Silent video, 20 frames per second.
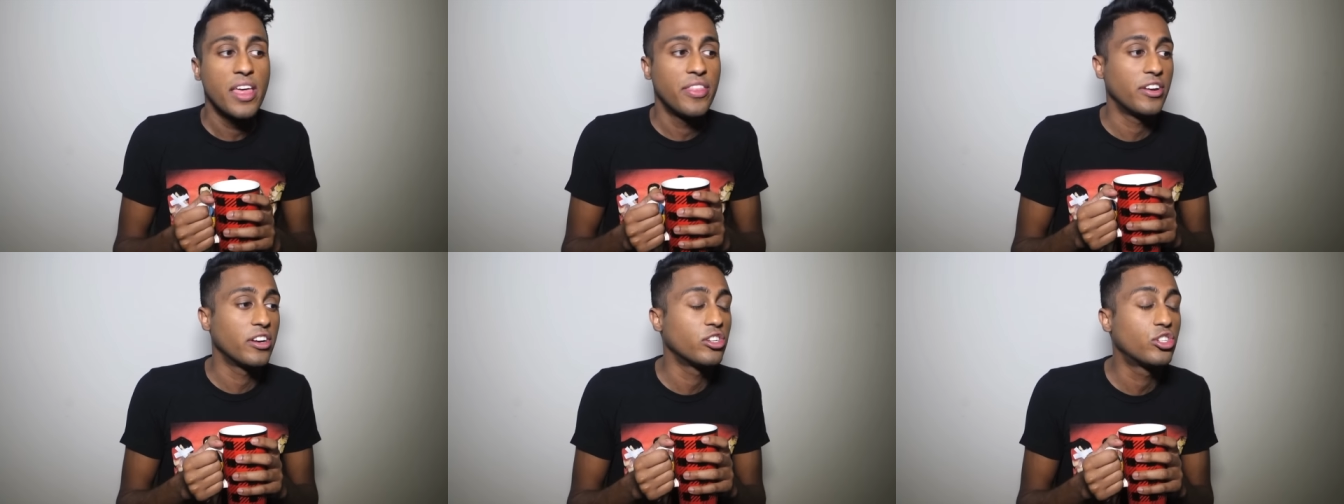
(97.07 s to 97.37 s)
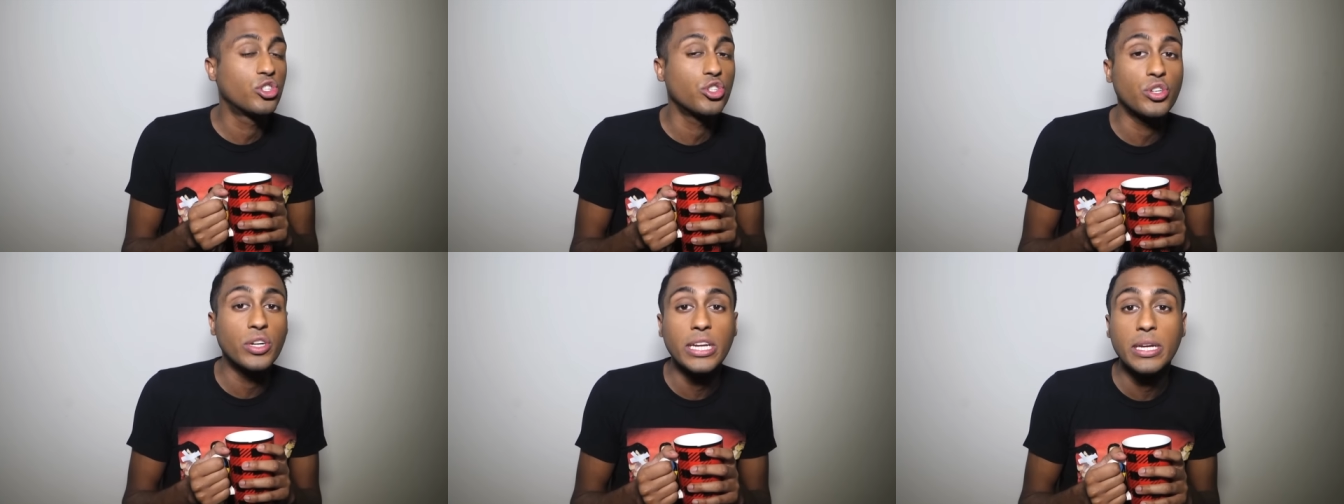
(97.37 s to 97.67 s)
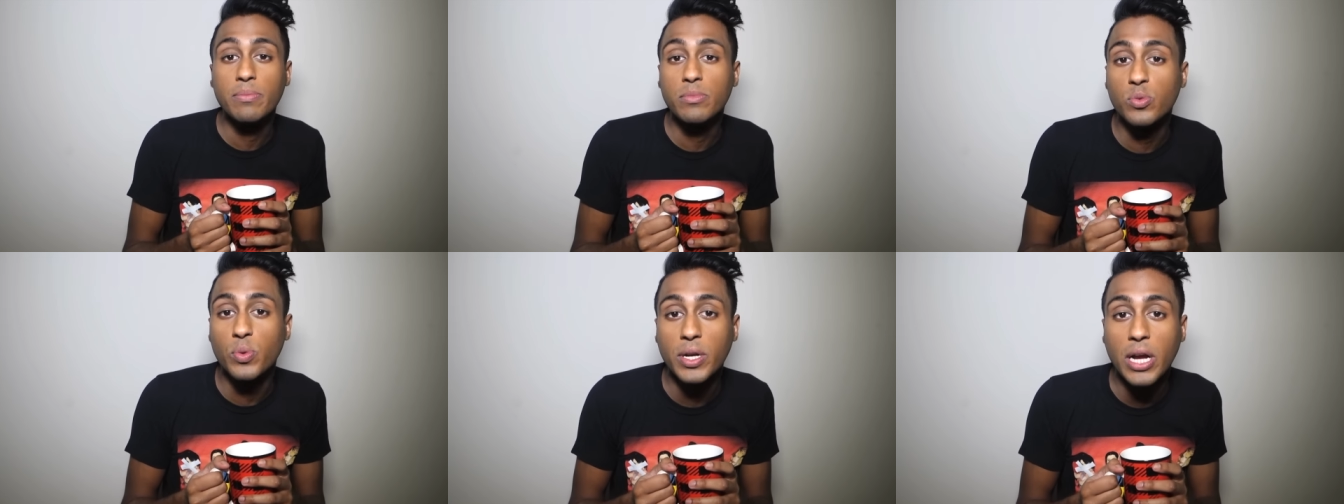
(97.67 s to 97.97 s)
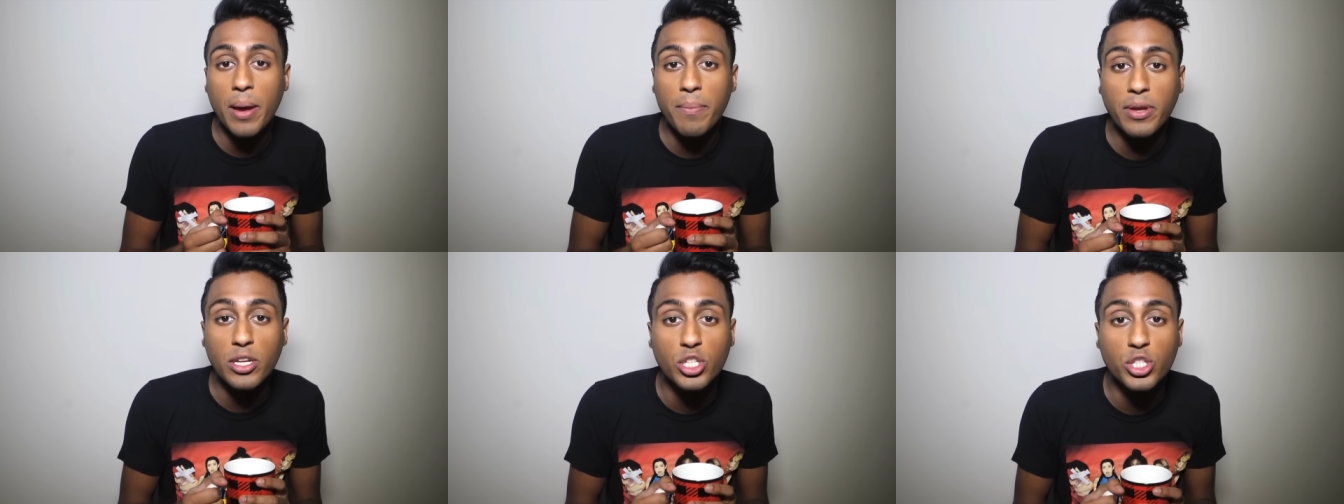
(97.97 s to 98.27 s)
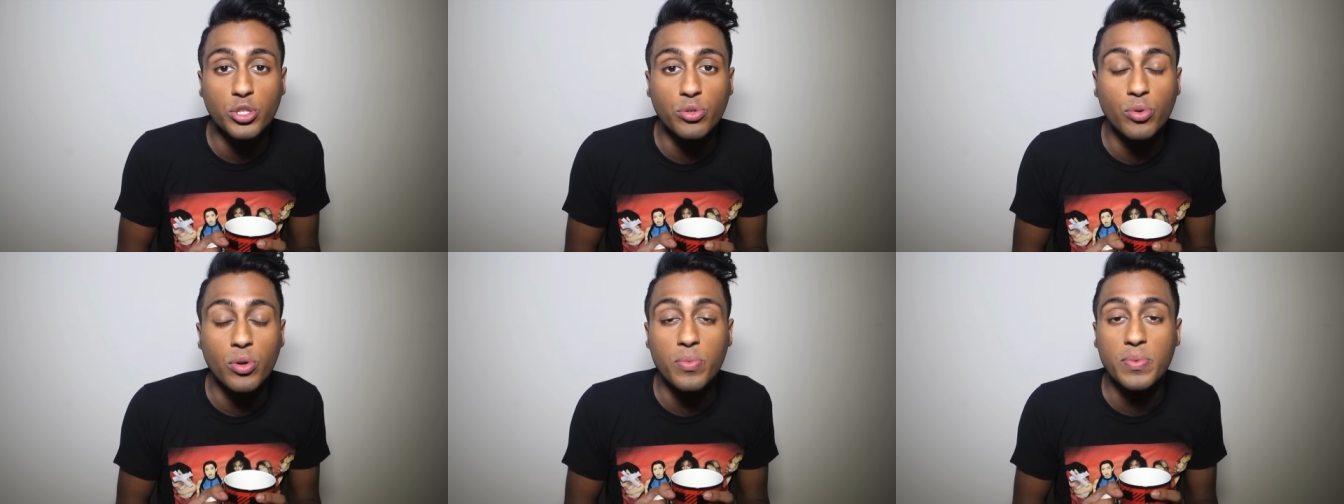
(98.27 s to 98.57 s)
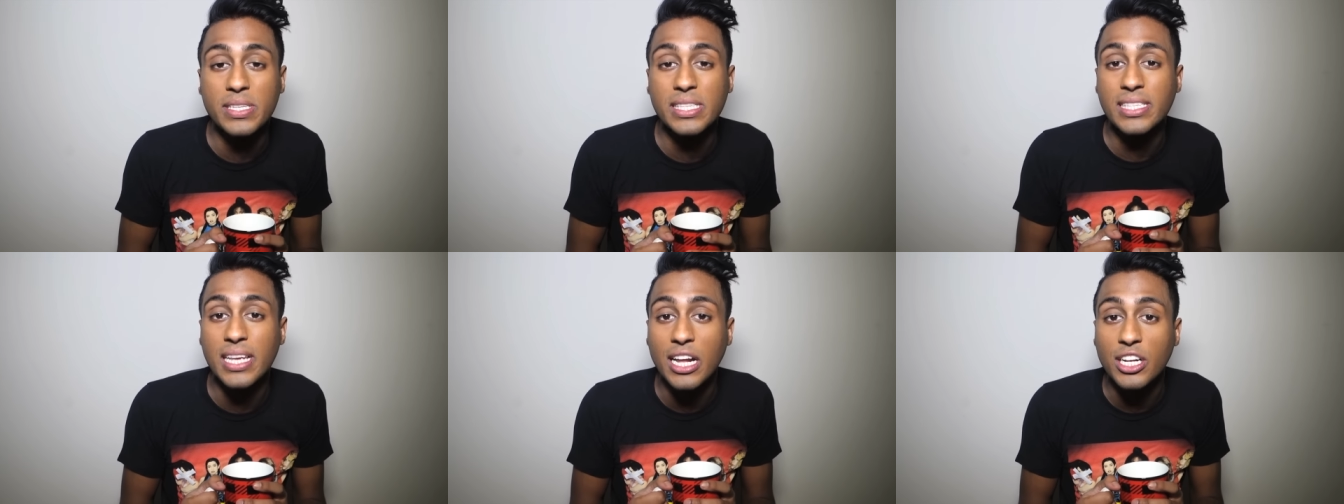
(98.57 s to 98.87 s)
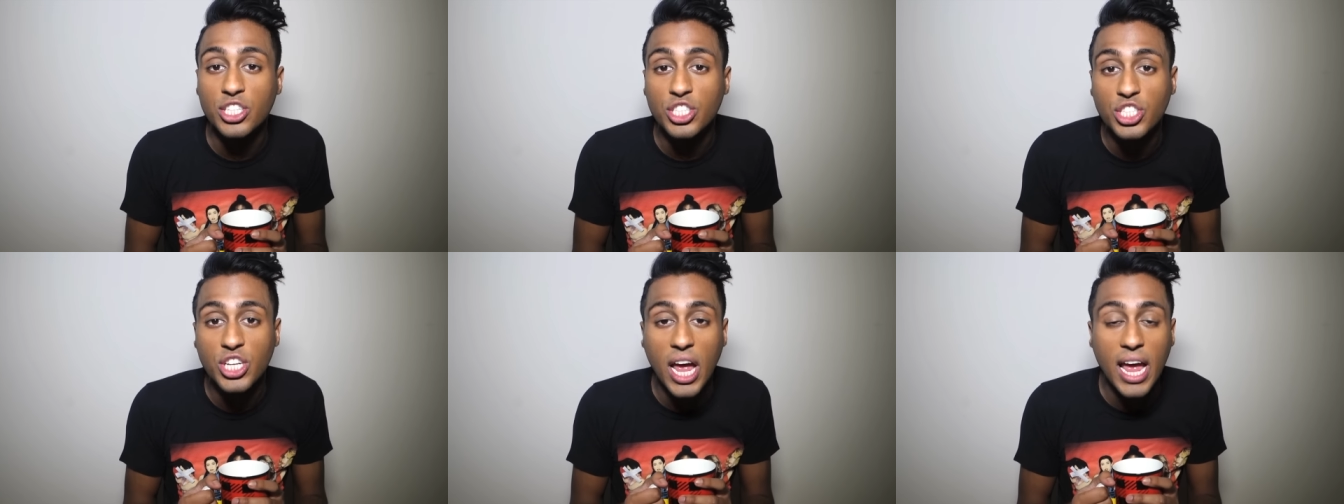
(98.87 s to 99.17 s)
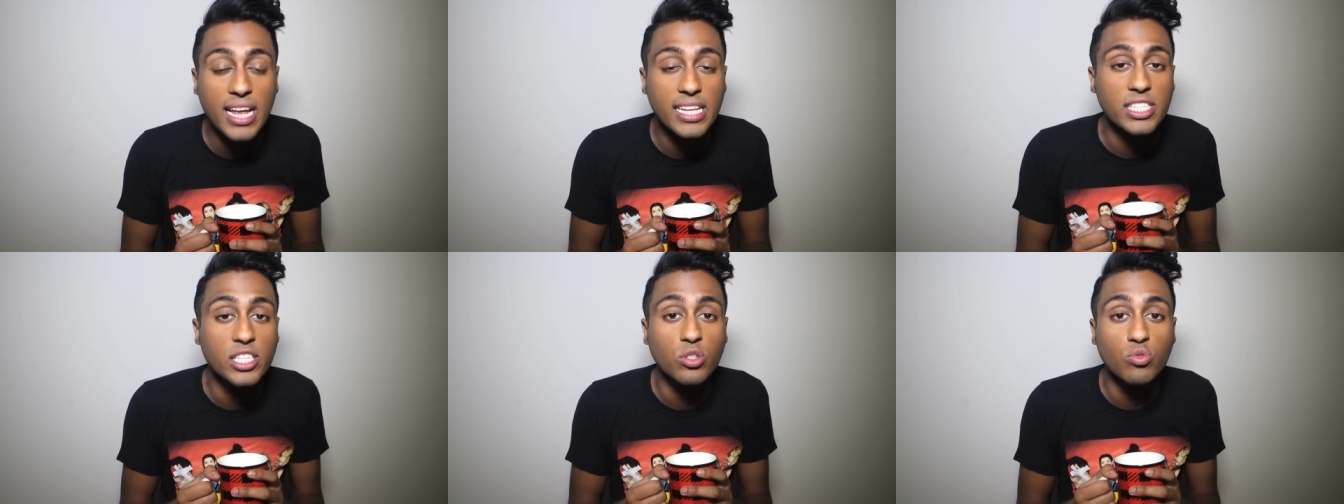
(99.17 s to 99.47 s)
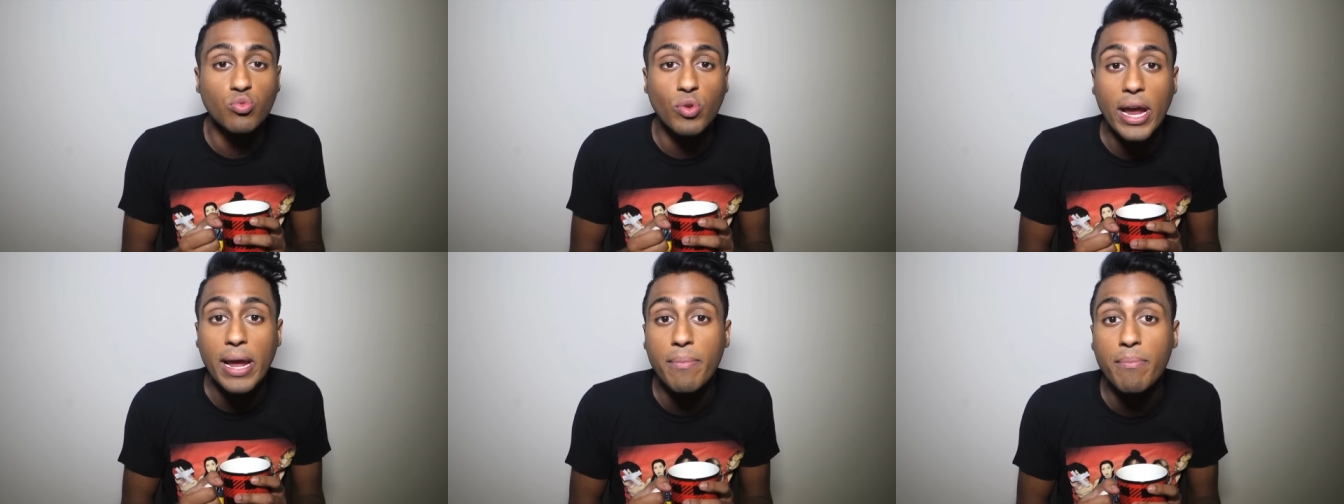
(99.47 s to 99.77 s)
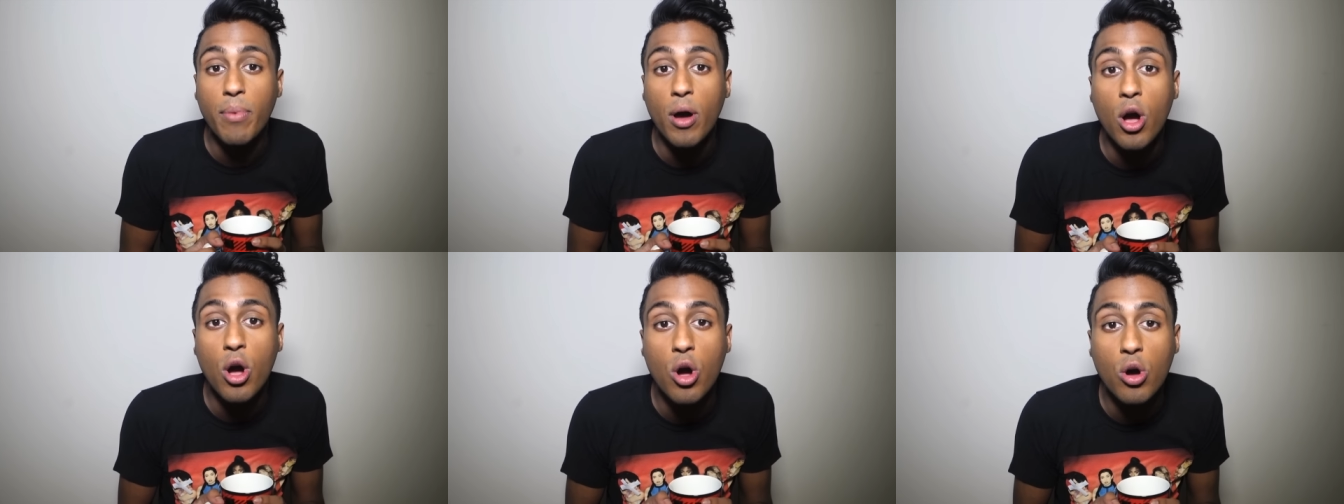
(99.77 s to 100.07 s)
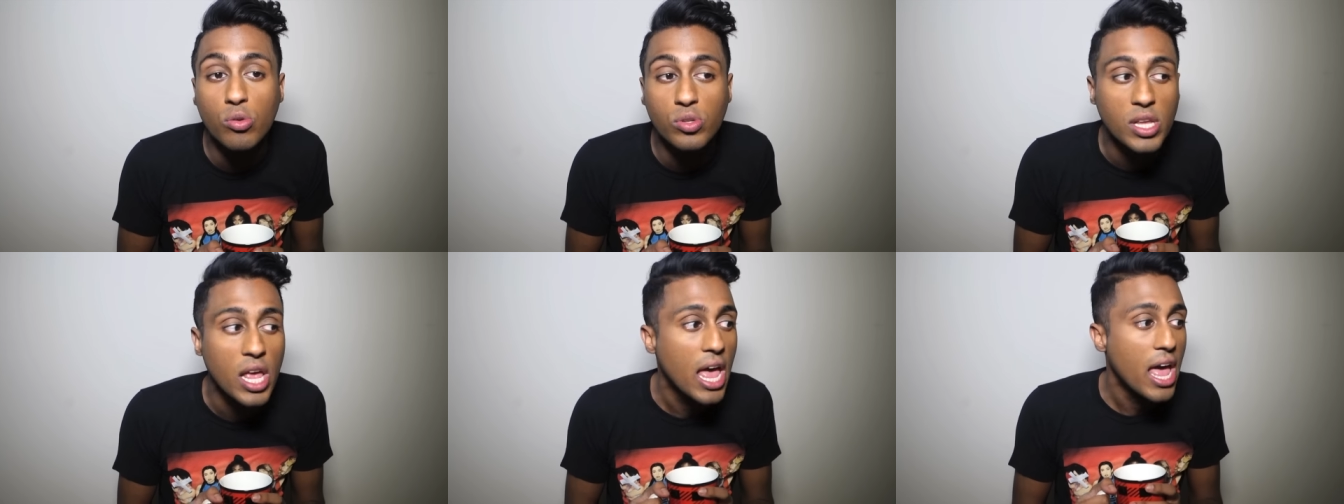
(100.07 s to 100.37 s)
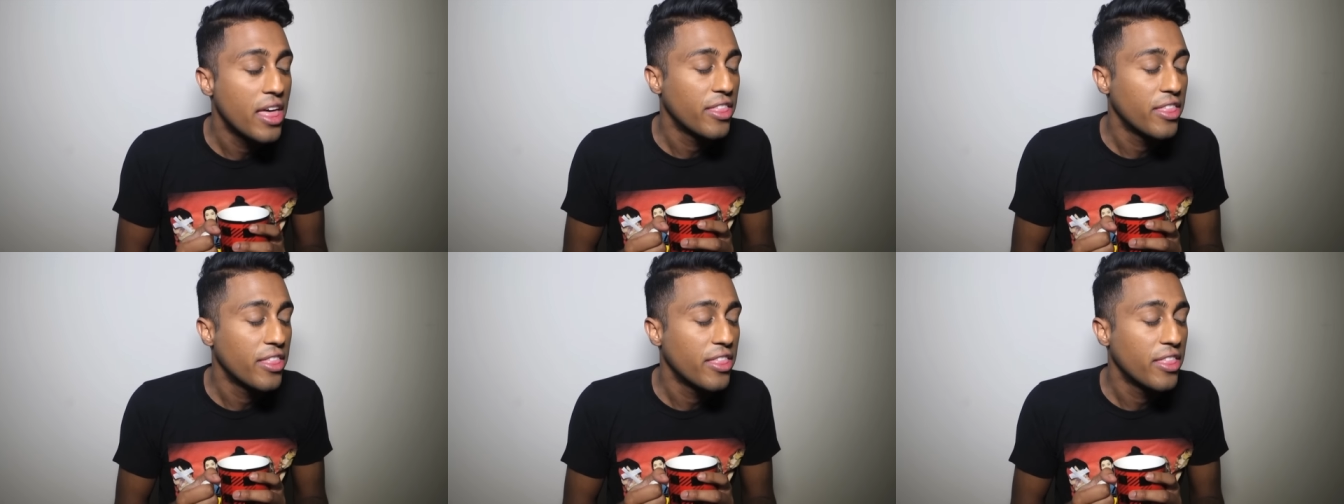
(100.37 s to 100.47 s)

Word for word: Their dreams were coming true. It was sunshines and rainbows.